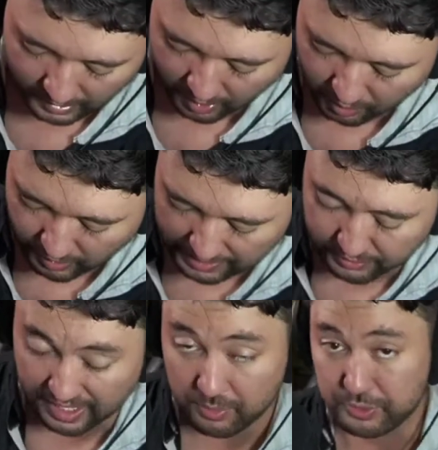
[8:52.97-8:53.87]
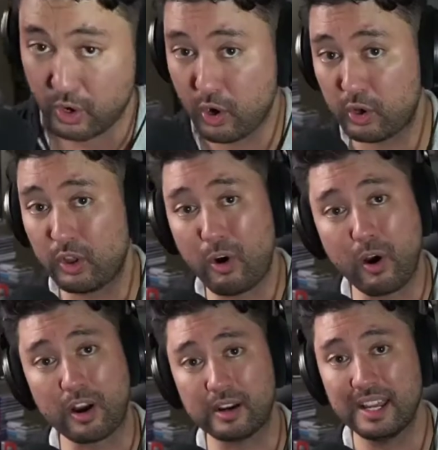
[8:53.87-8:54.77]
Alright, so that was all
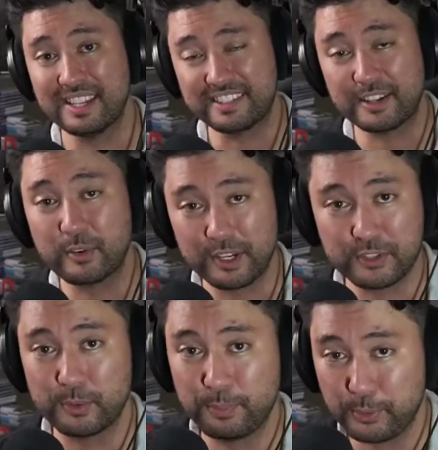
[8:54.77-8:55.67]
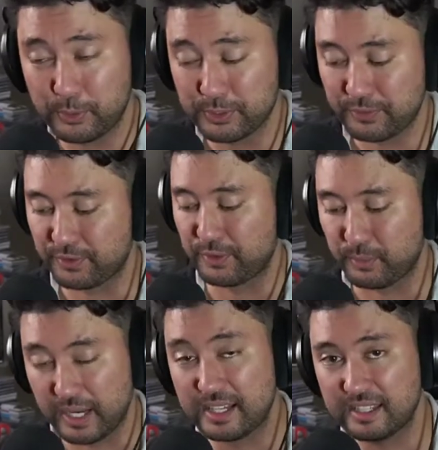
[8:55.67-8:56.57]
our single issue pulls for the
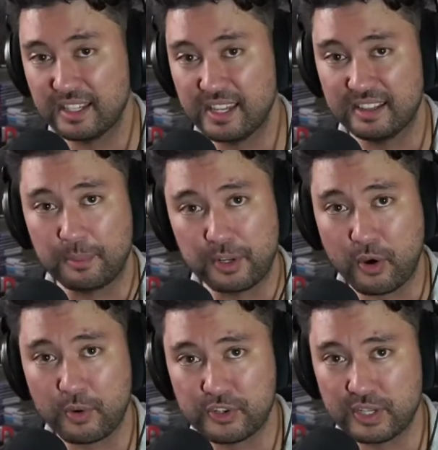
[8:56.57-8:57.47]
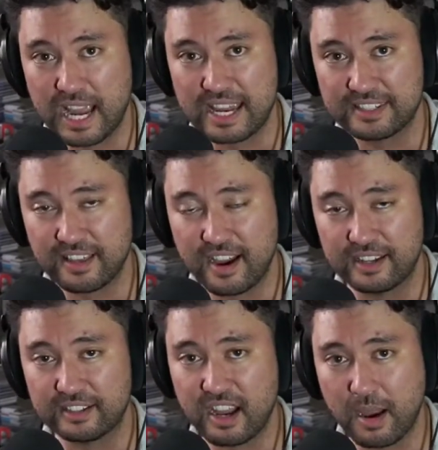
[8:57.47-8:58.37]
week. Let me know what you guys thought in
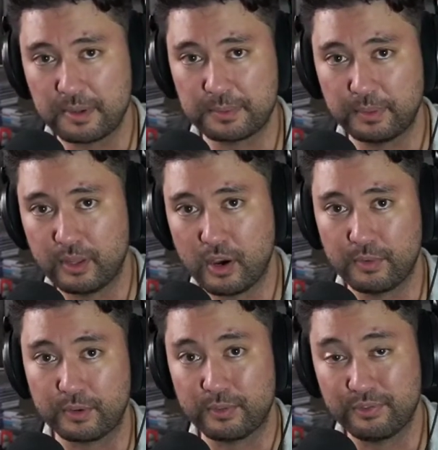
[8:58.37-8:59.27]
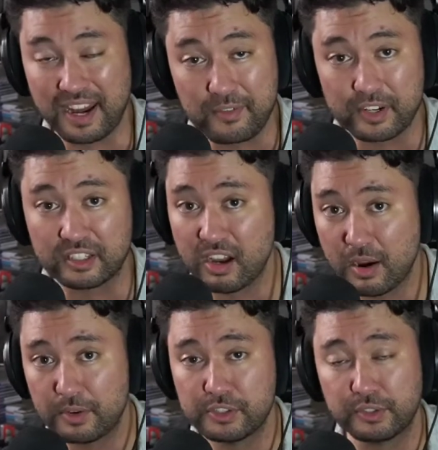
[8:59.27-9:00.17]
the comments below of your favorite
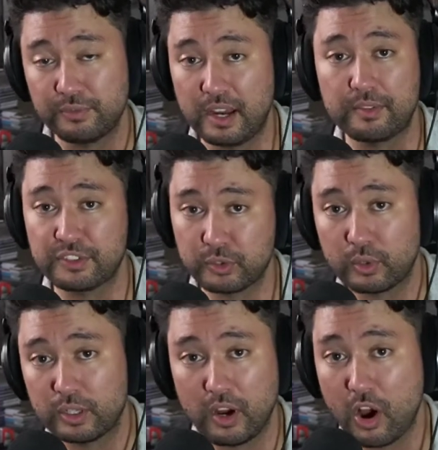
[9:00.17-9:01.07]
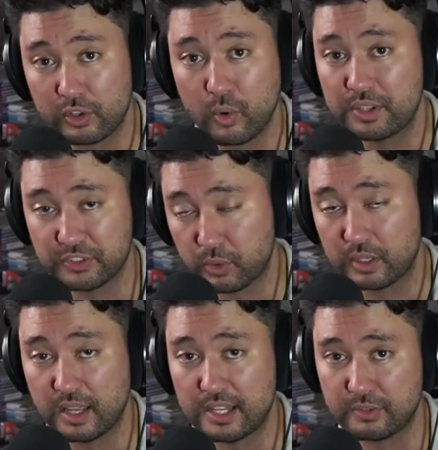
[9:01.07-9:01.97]
covers, your favorite ongoing
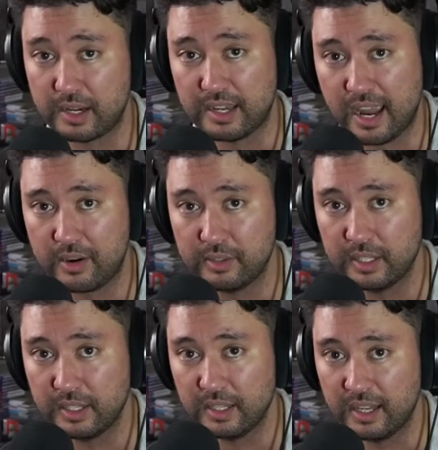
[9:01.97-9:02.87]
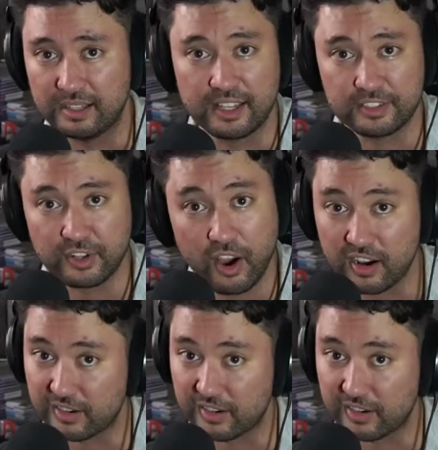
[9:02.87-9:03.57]
storylines right now. And let's talk